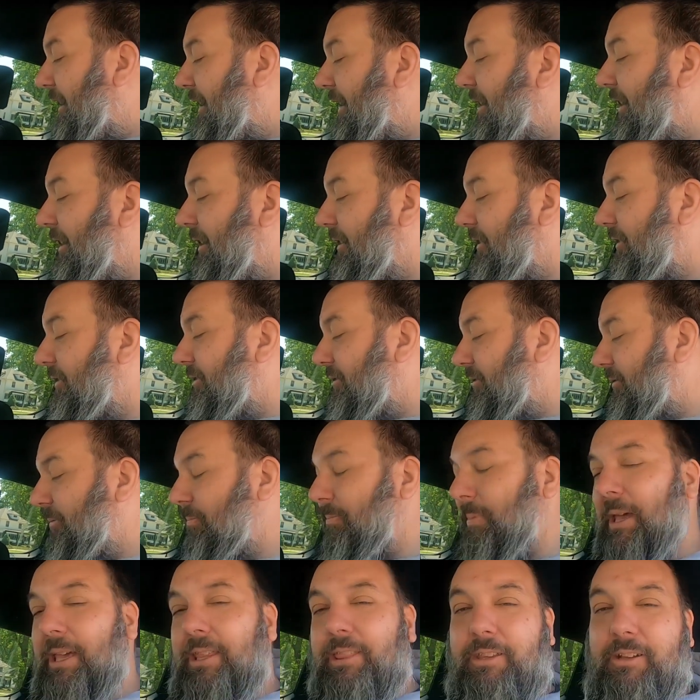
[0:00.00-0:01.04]
and then
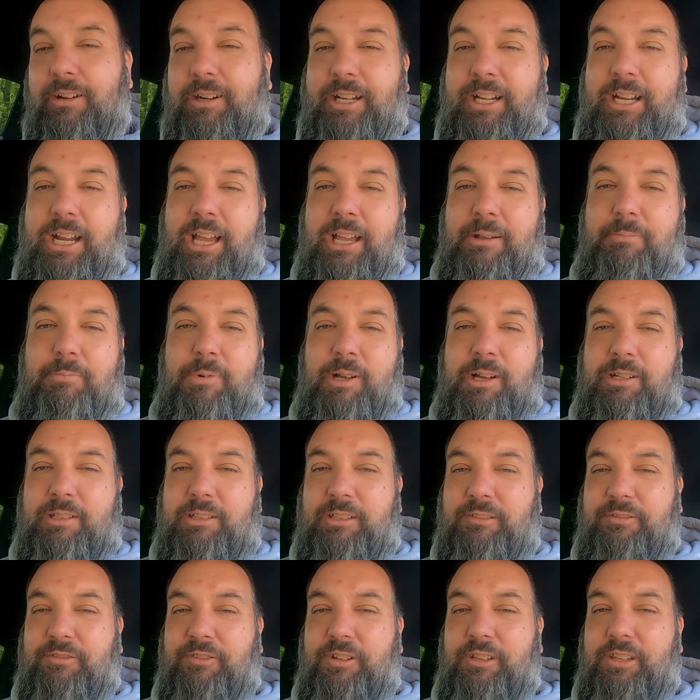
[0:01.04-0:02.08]
pay 39
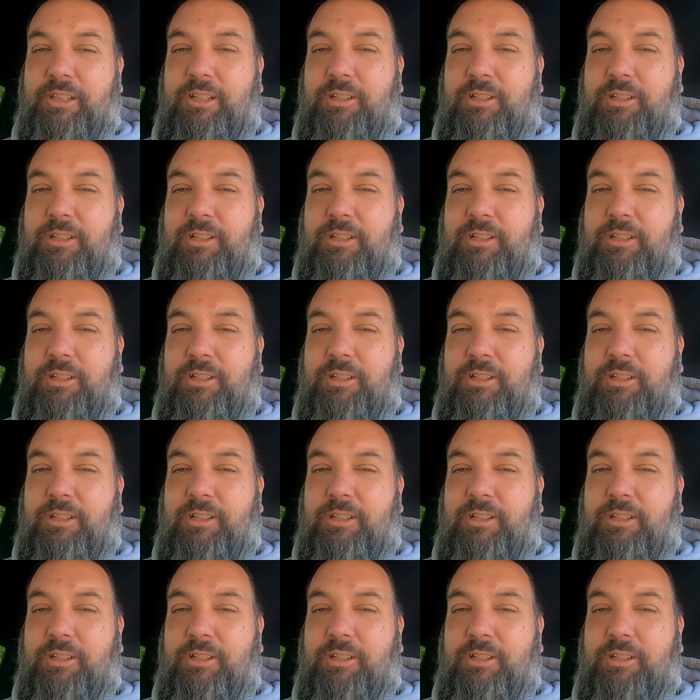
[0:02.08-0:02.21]
bucks for